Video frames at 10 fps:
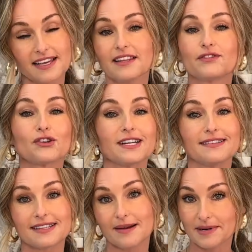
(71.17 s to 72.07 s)
I love
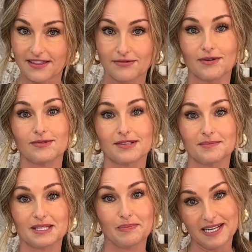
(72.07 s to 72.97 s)
greens, I'm gonna throw some
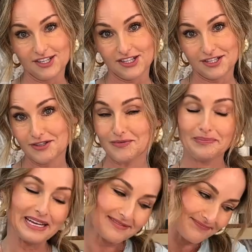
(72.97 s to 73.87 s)
spinach in too, but